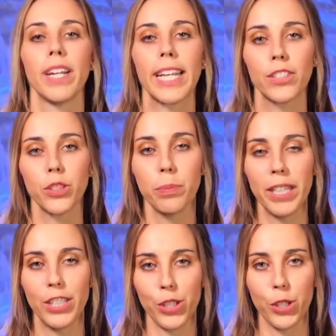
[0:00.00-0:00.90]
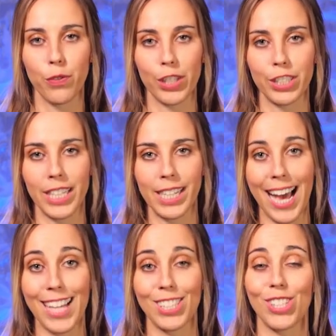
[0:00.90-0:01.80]
The Financial Peace University
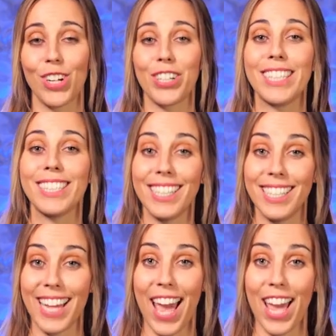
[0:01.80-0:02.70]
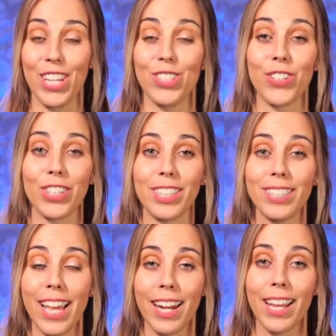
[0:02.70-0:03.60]
class is starting today during the
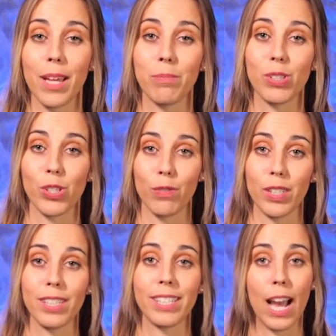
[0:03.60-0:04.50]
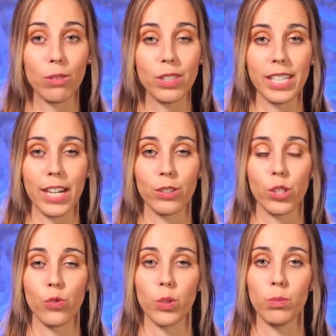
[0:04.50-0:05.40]
10 a.m. service
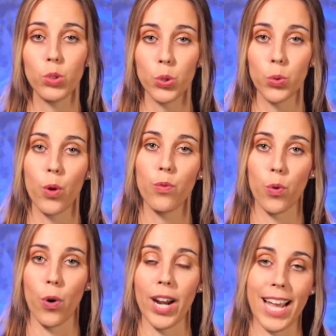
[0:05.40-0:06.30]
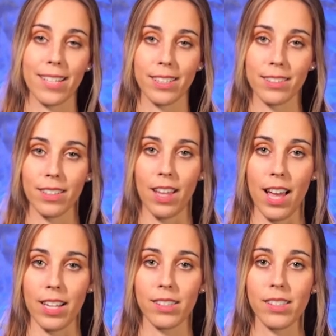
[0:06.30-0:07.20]
downstairs in room 204 at Essex
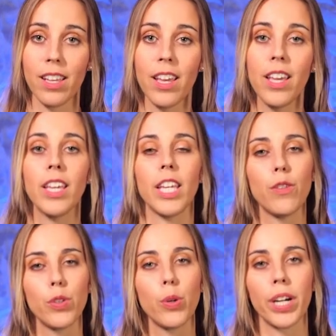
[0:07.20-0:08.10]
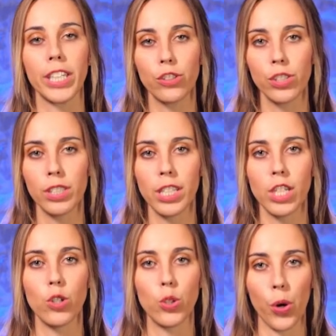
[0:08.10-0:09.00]
Alliance. If you are
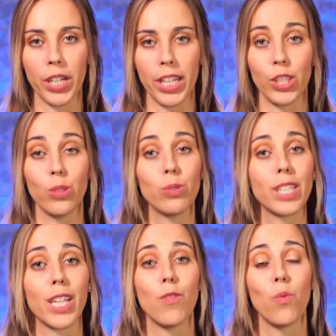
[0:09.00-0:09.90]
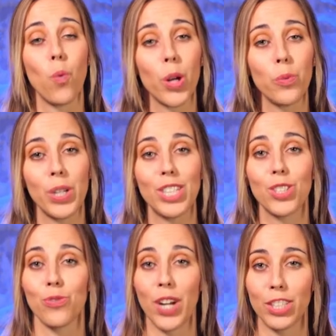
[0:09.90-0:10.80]
interested in joining, you still have one
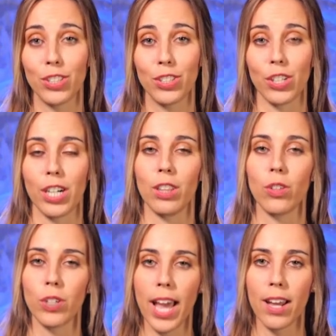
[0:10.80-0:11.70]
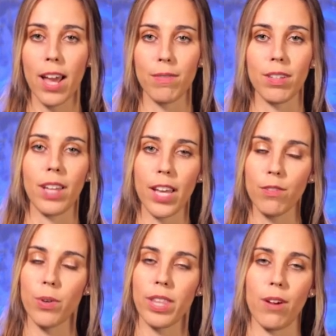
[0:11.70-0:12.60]
week to register and learn how to have a
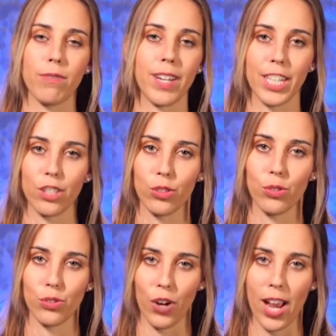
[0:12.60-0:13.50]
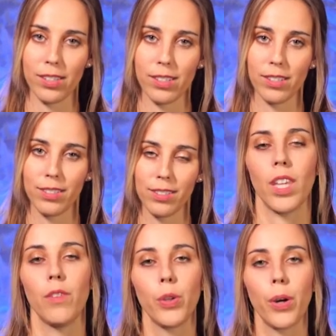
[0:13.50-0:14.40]
life without financial stress.
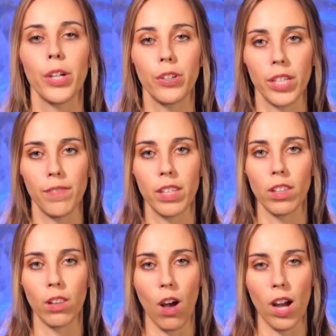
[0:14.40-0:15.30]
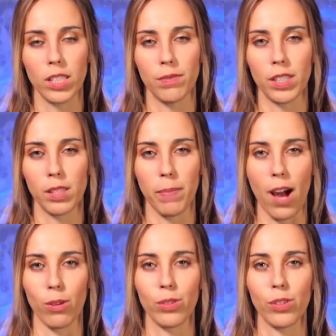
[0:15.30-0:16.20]
If you are grieving the loss of a
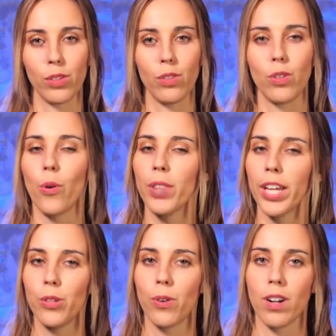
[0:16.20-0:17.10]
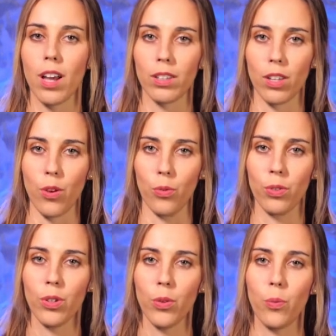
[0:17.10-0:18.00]
spouse, know that you are not
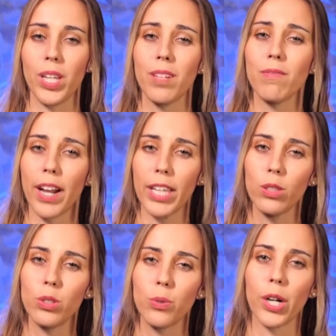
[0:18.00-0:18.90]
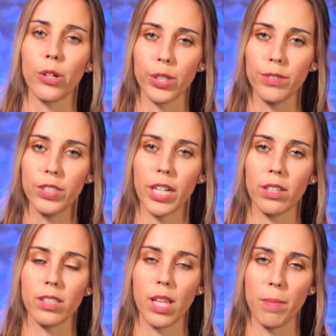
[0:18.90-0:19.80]
alone. We invite you to our Grief
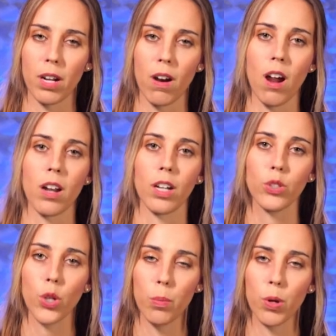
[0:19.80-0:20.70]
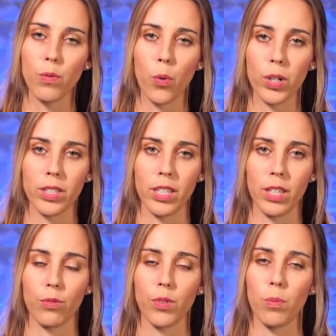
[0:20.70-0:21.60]
Share seminar on October
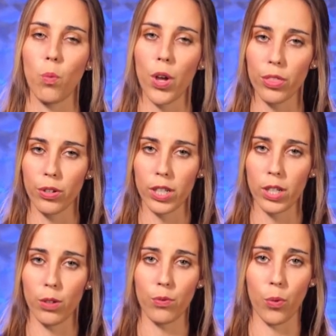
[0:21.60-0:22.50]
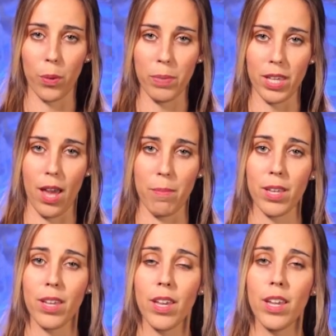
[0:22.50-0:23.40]
14th from 1:30 to 4
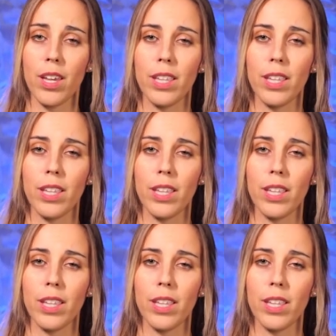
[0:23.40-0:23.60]
p.m.